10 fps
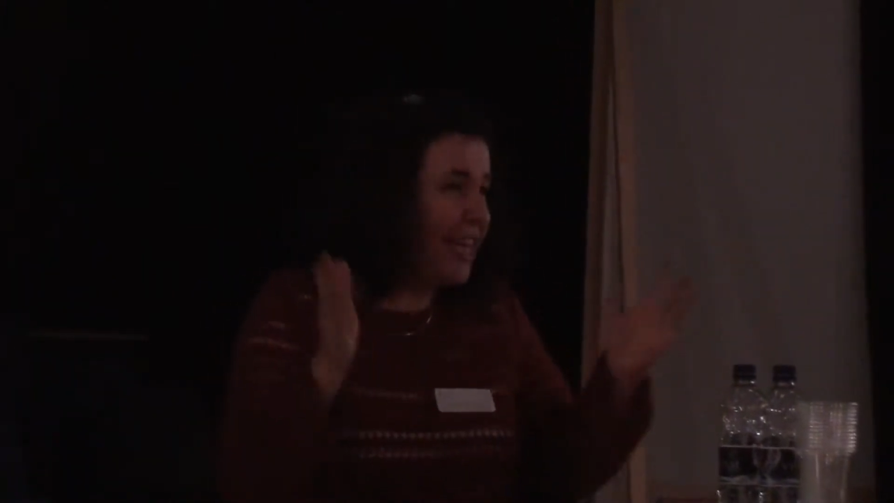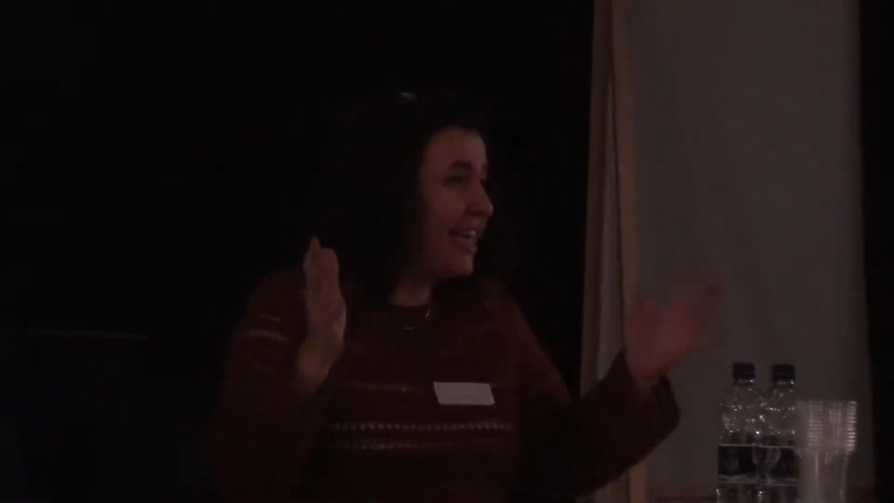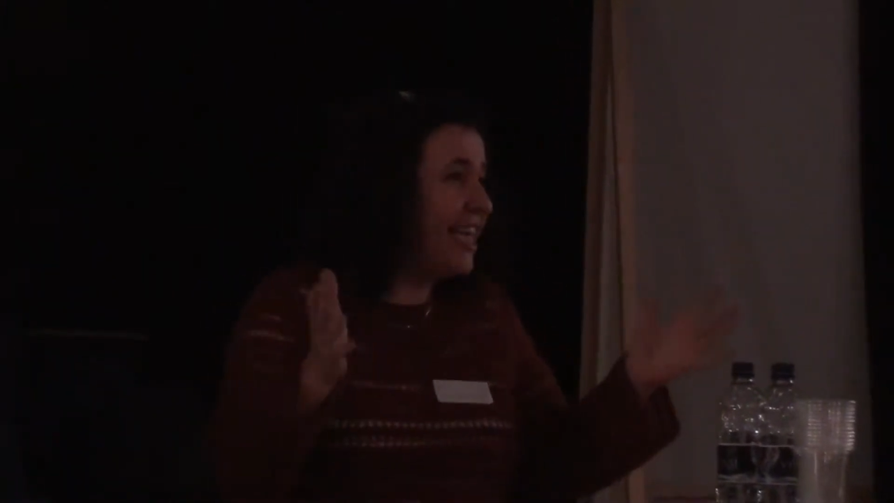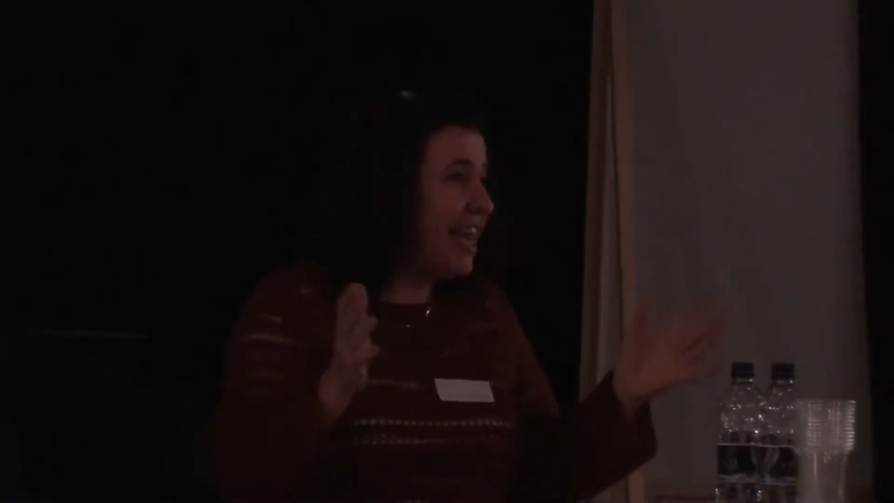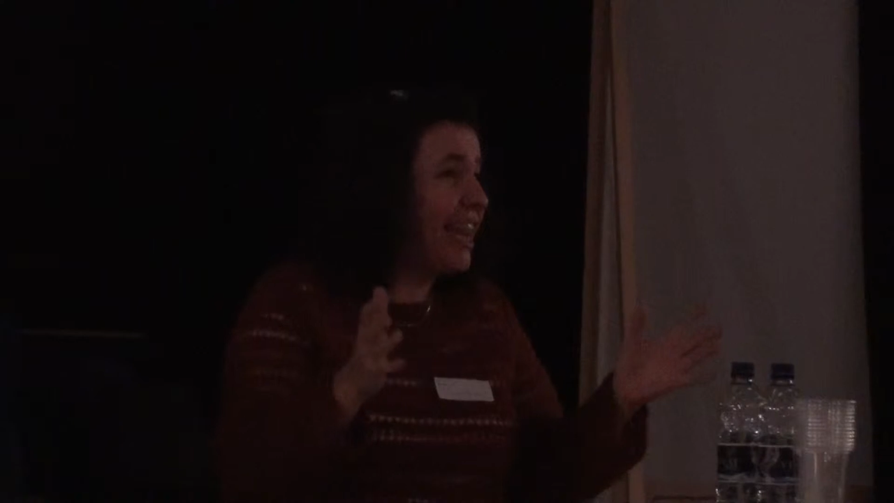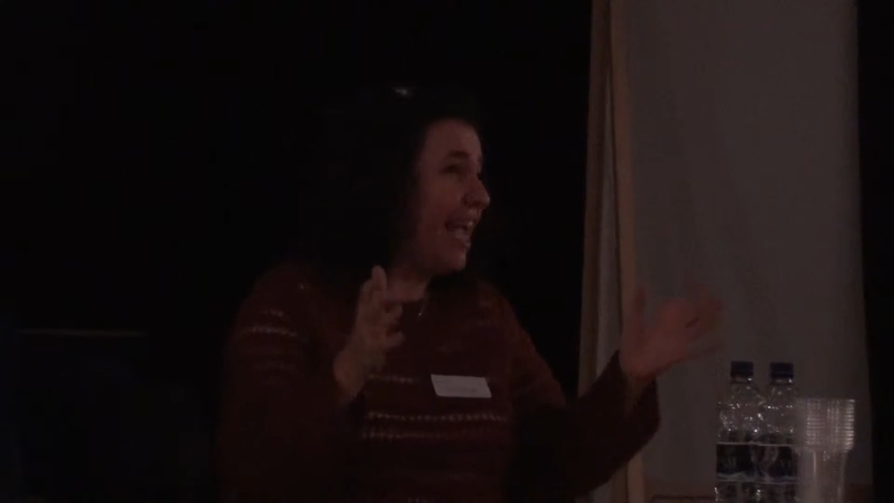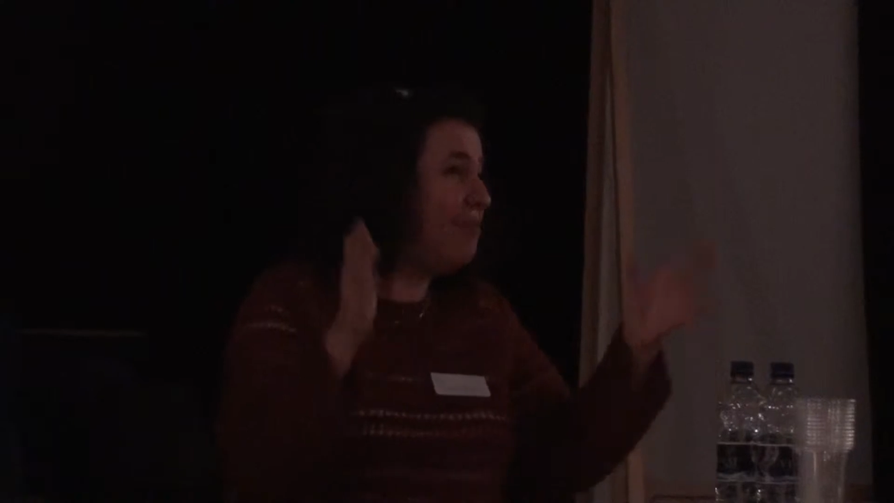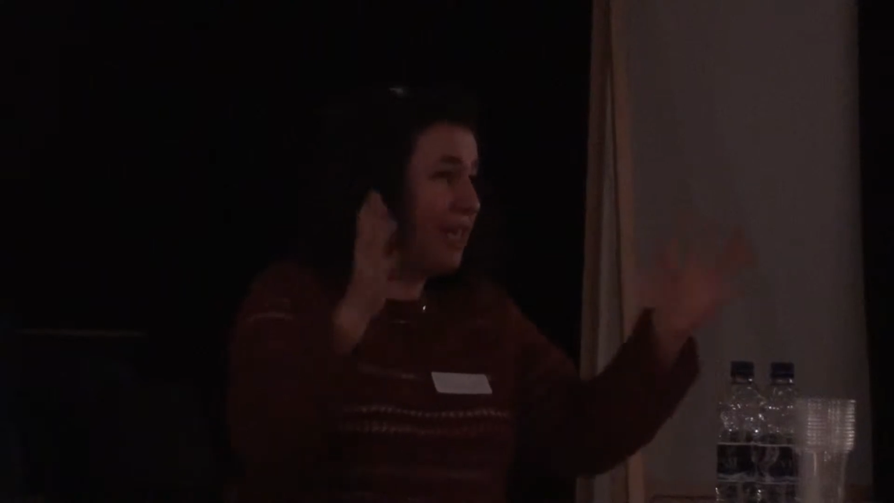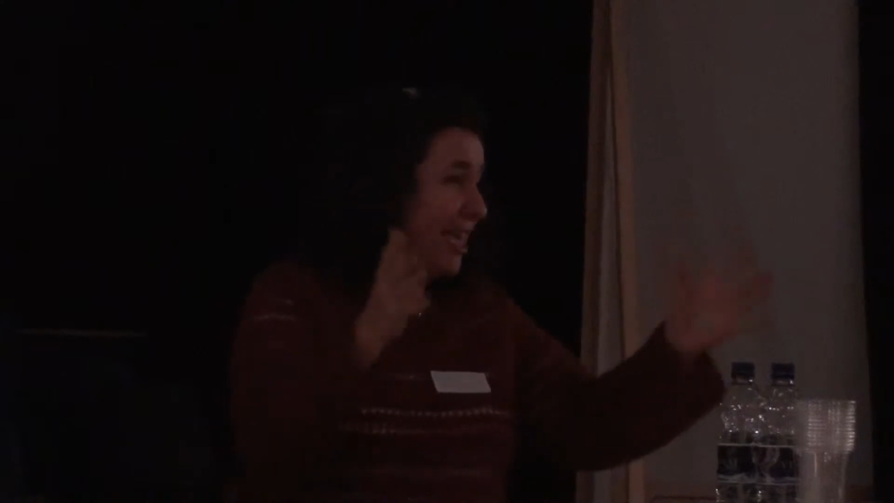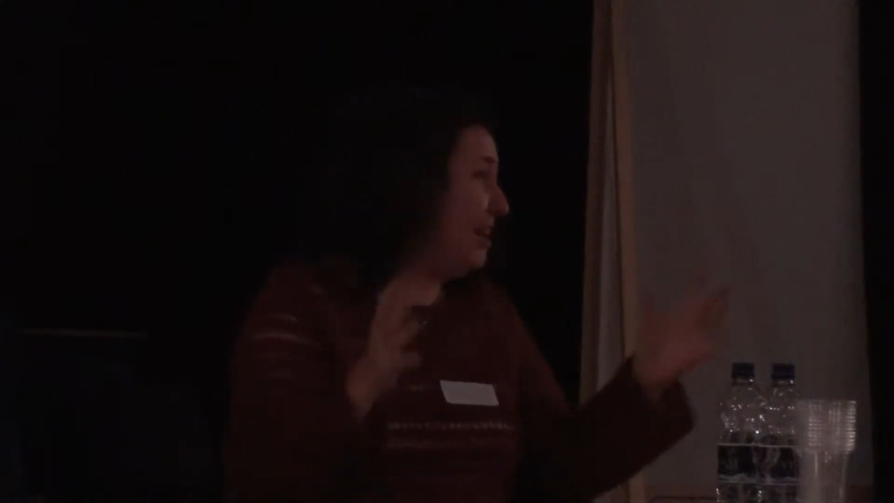They didn't
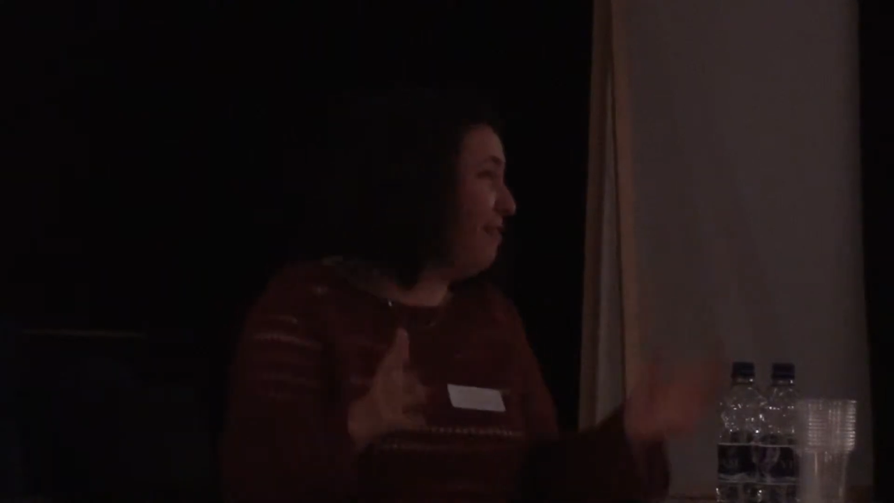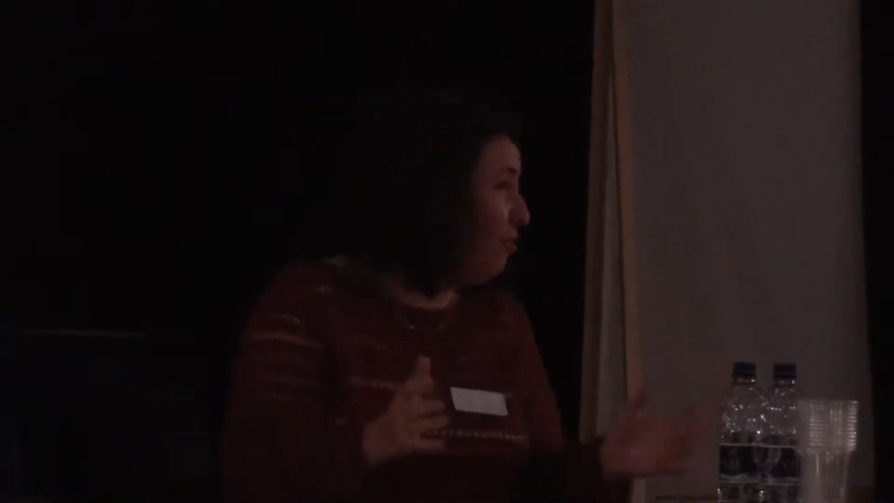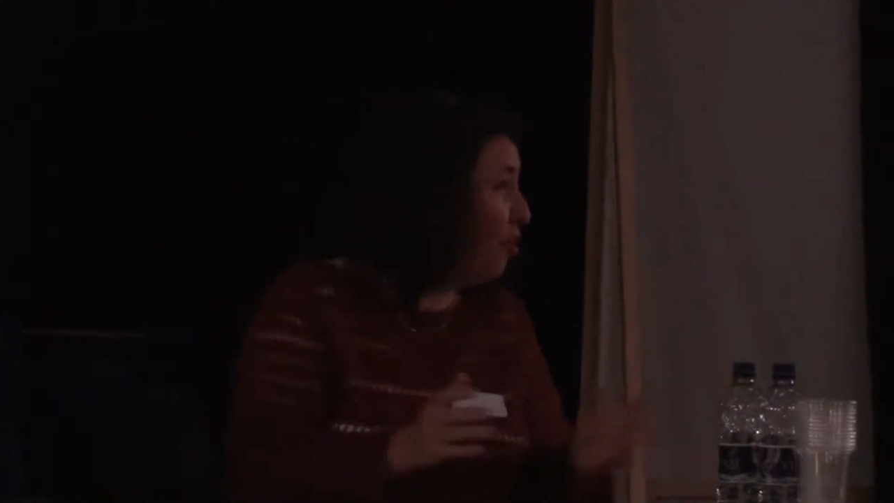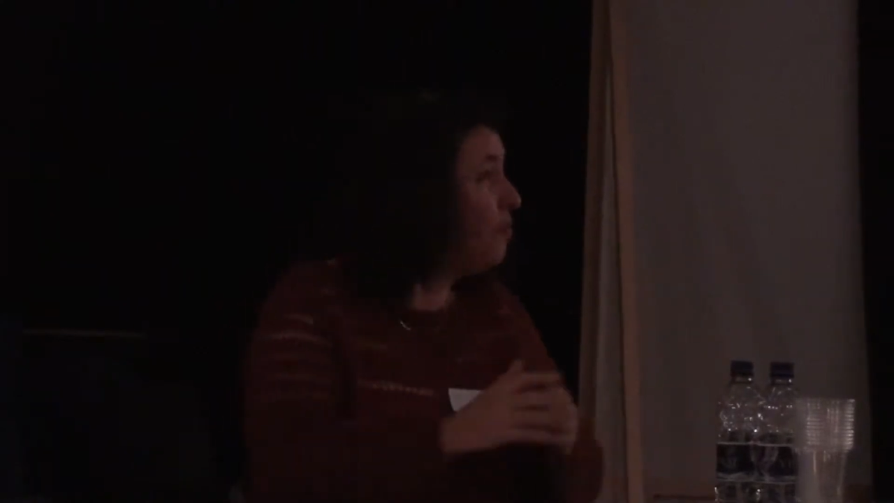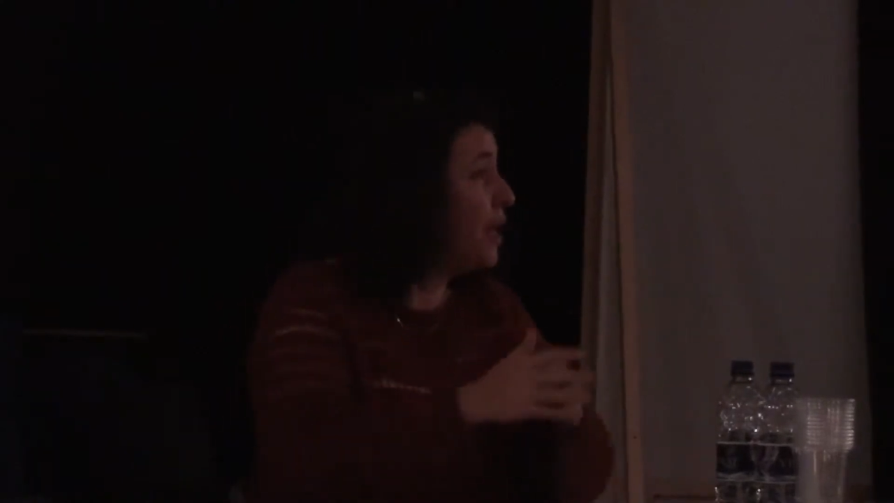say which year it was,